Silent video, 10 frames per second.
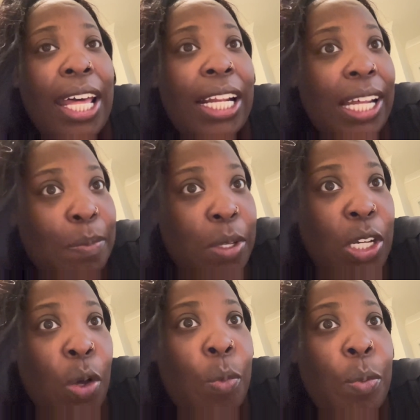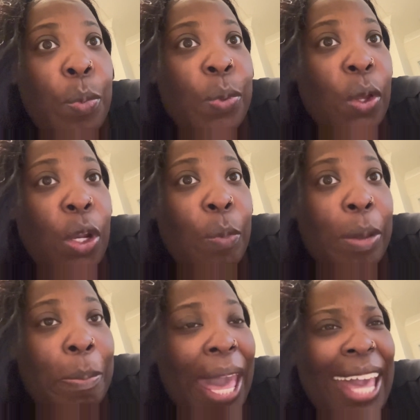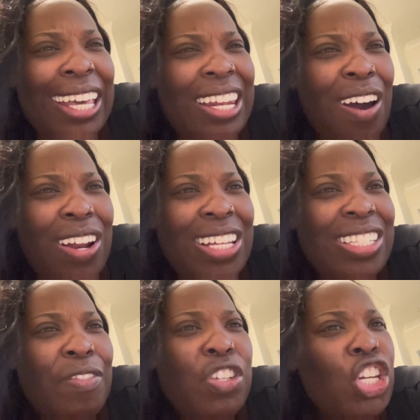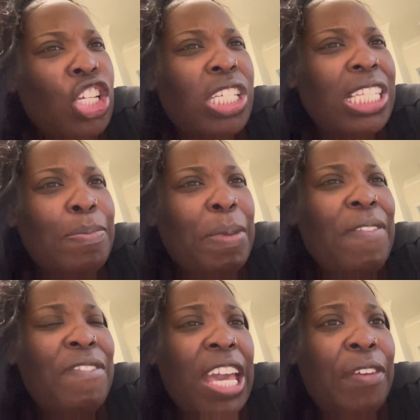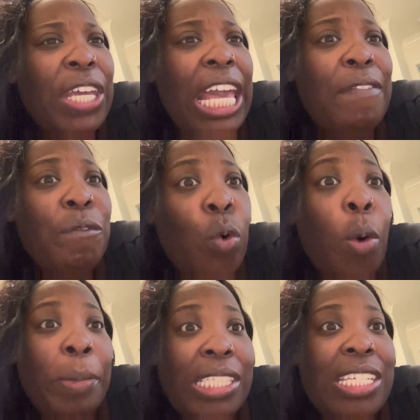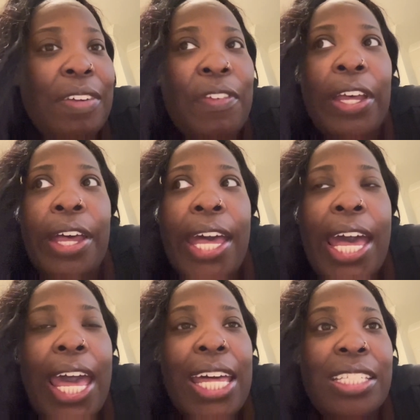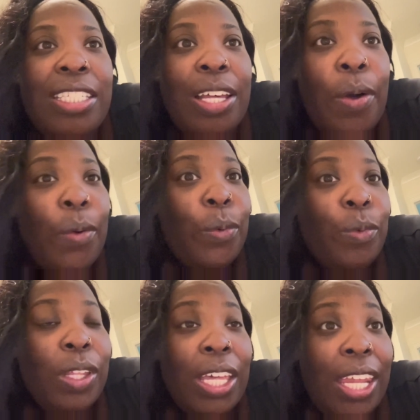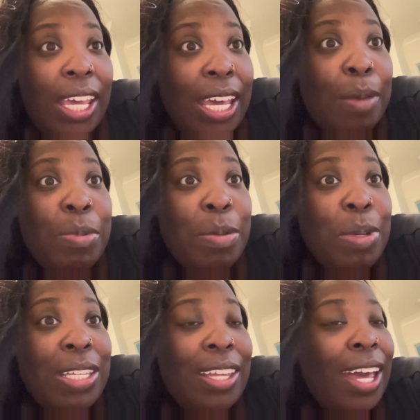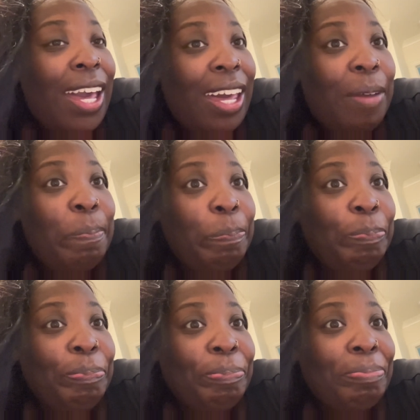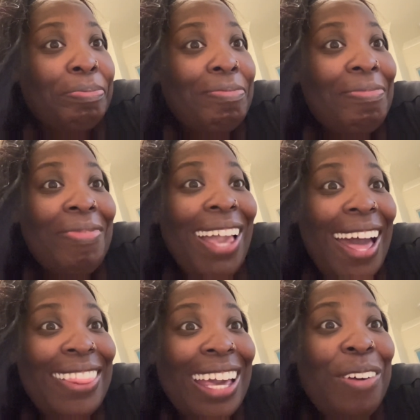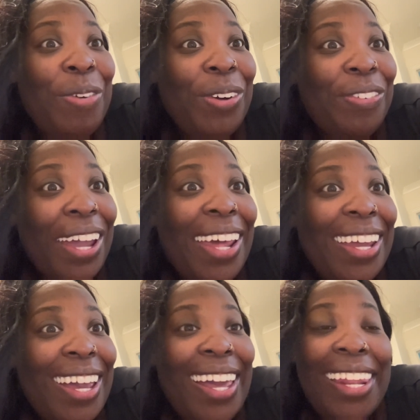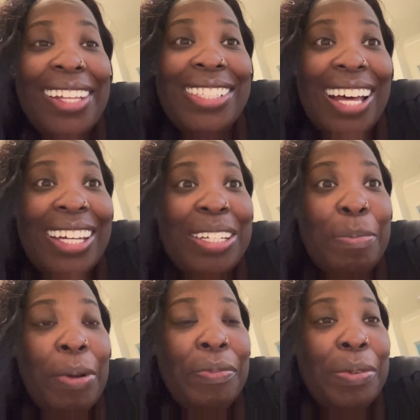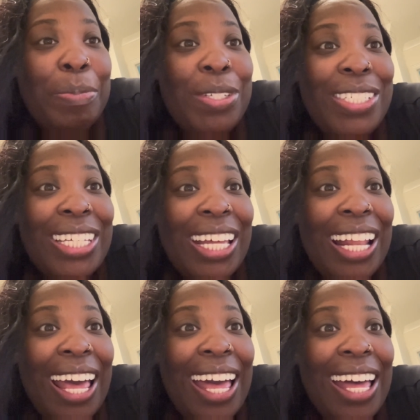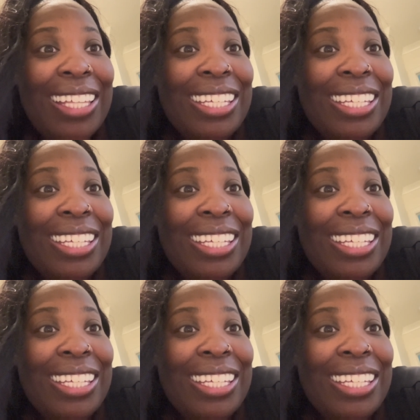let them know when we was on the way back and all that stuff. You know just be very informative. And so then they came to me and said, hey. I think we're ready, and they signed them up for music class.